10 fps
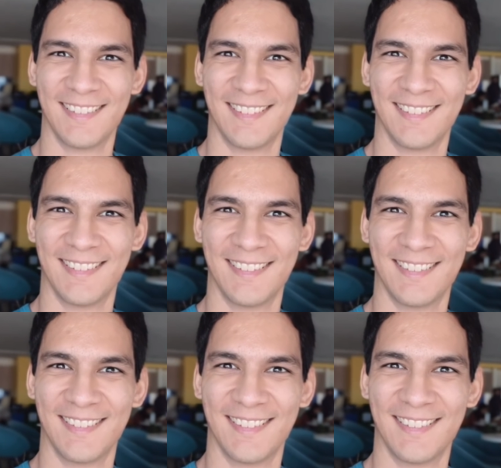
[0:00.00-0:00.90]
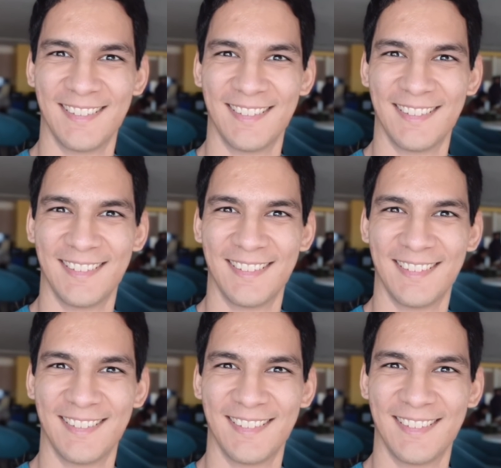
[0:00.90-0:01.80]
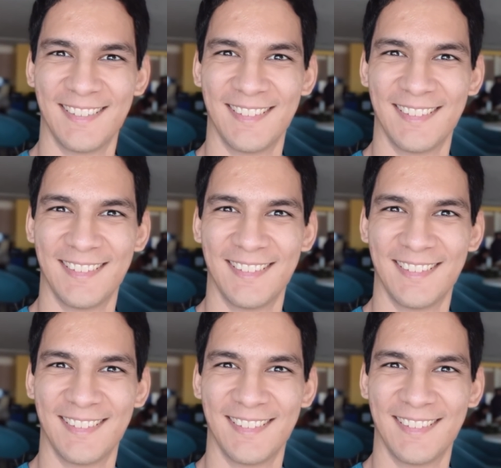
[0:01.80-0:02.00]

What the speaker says: (silence)